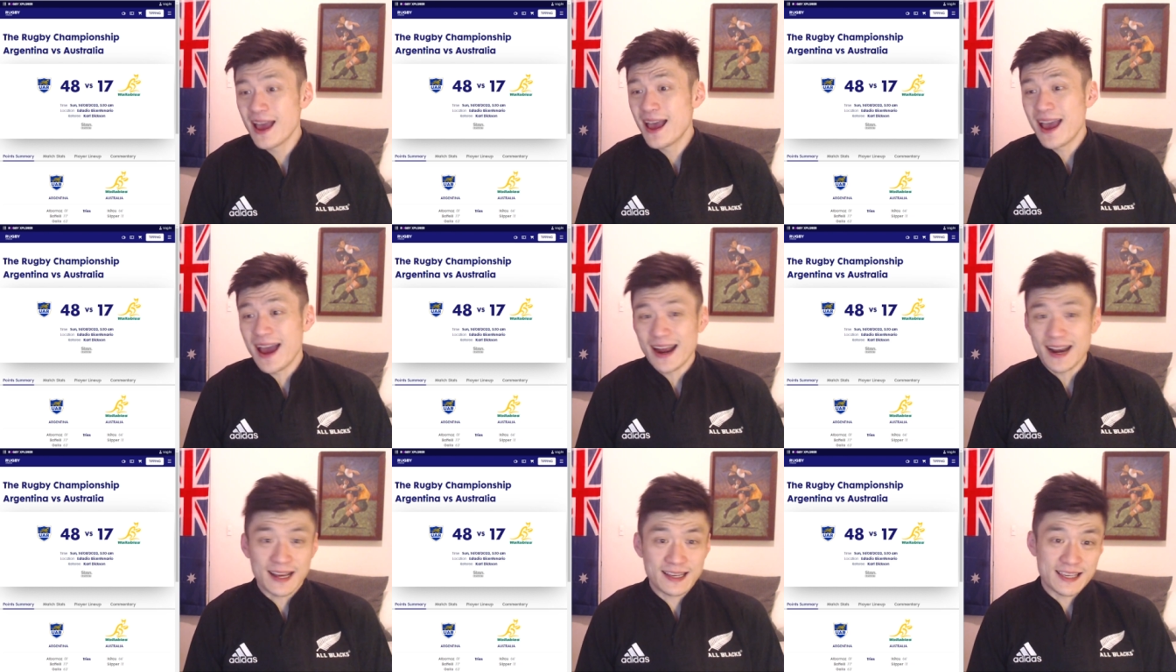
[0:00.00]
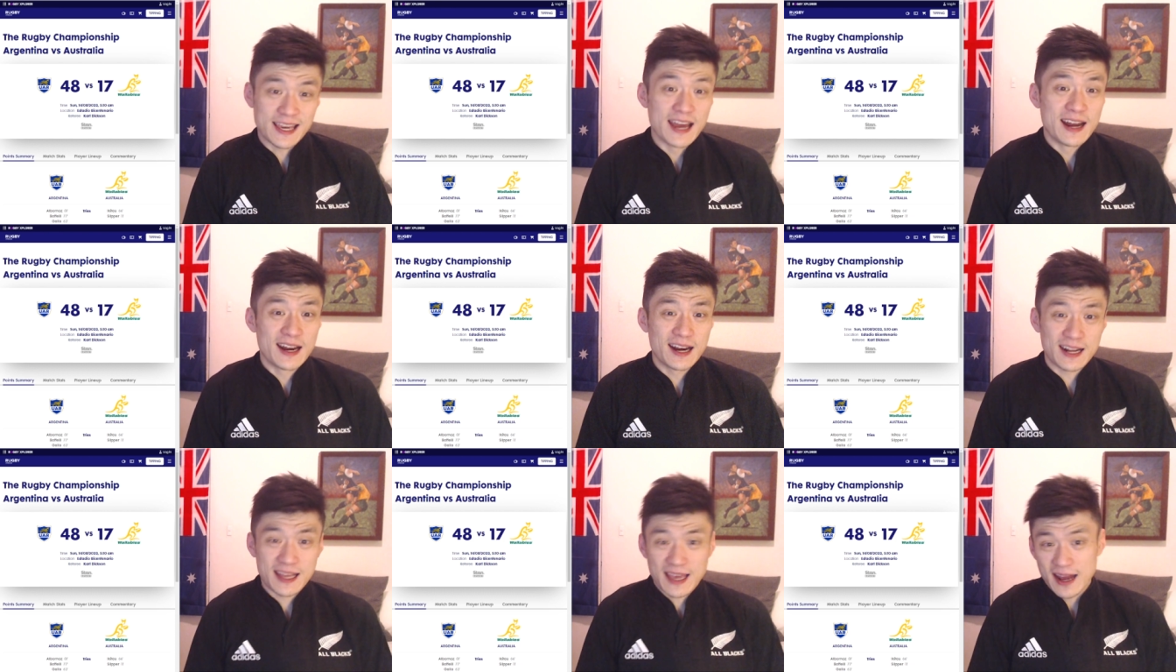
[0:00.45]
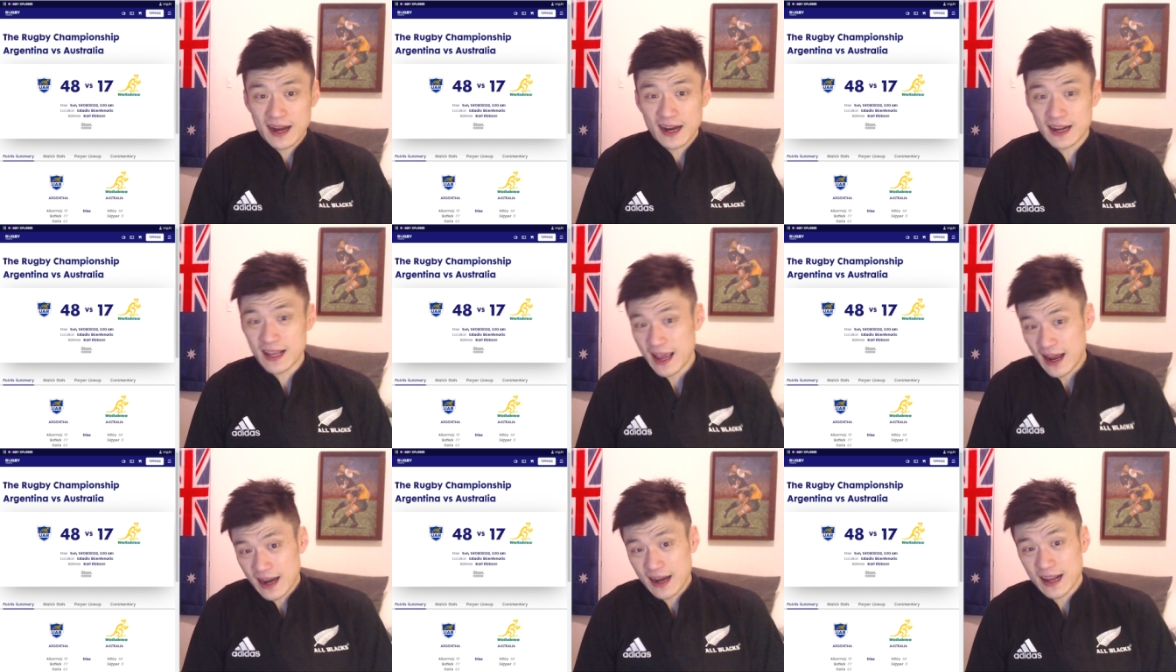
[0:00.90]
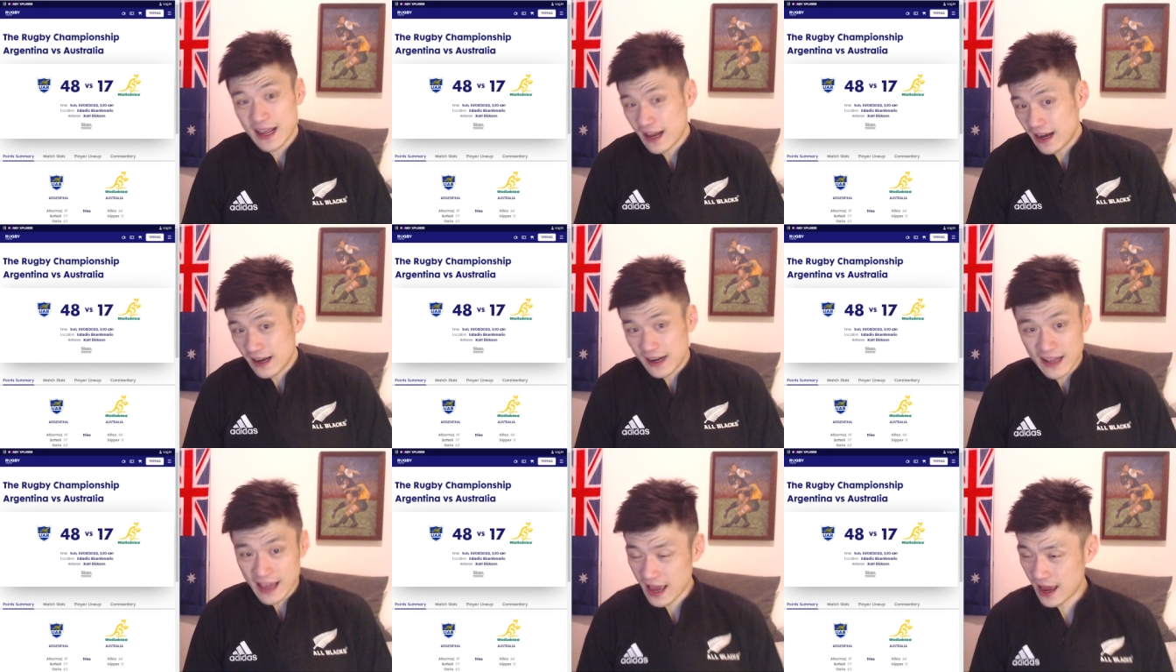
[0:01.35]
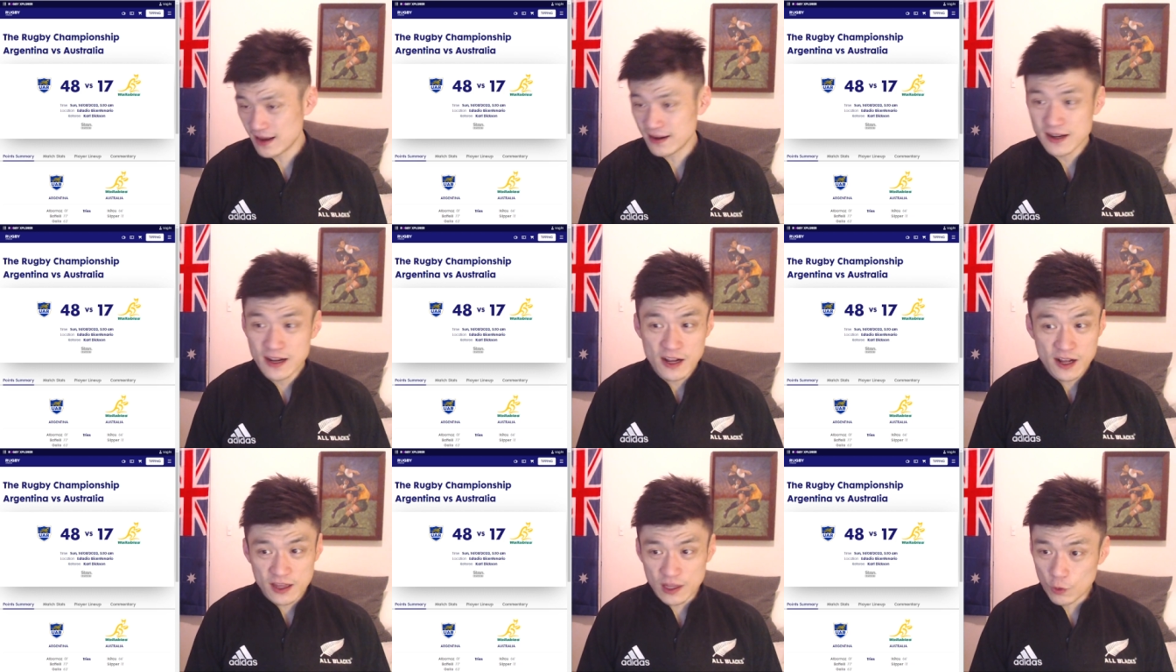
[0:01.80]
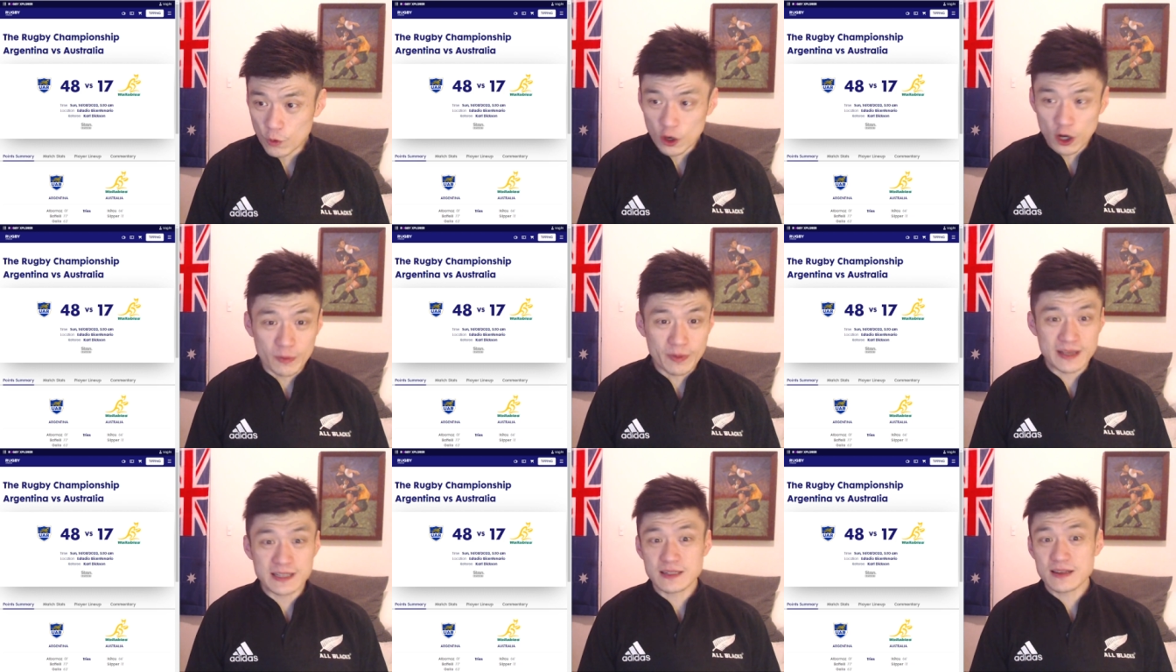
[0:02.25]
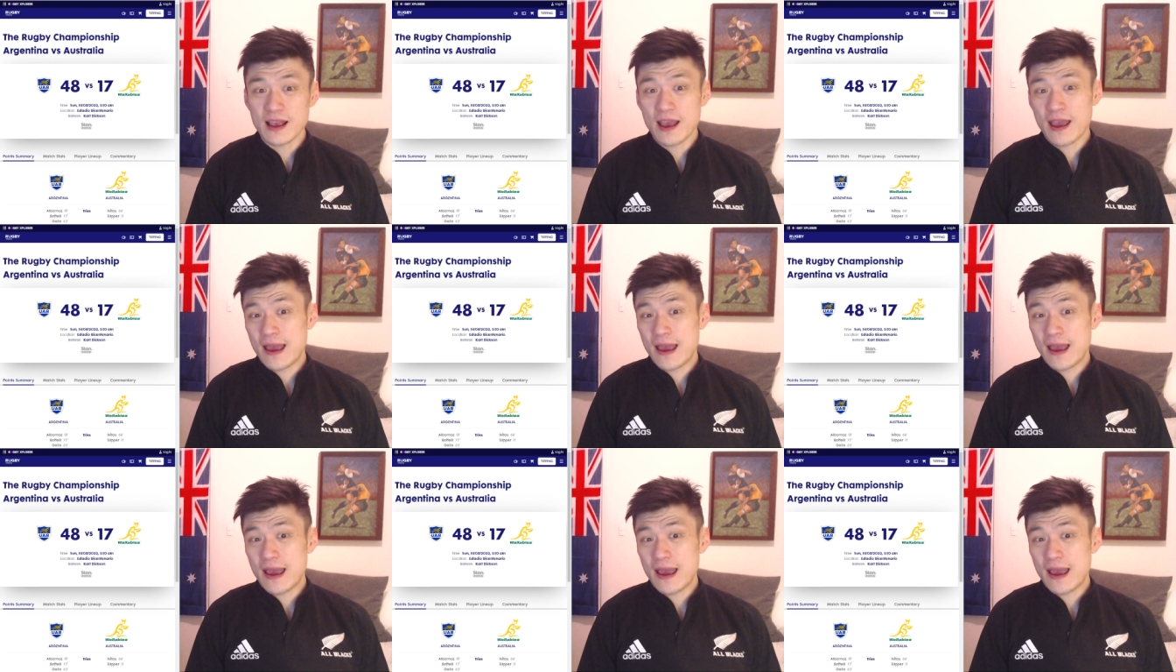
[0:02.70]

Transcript: and again and again and again and again and again, the Wallabies